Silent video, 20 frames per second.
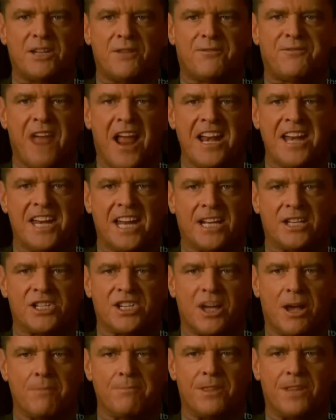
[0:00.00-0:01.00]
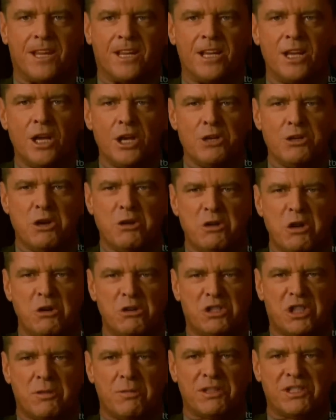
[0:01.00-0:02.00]
spent defending something.
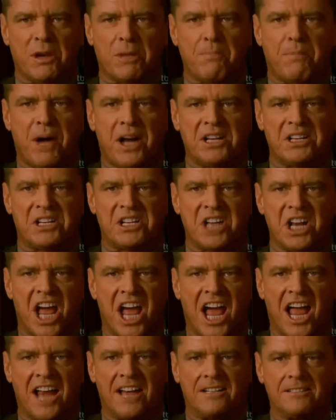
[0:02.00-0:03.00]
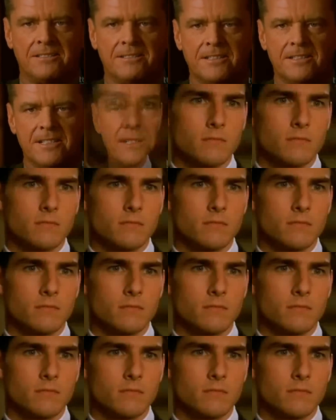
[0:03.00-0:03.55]
You use them as a punchline.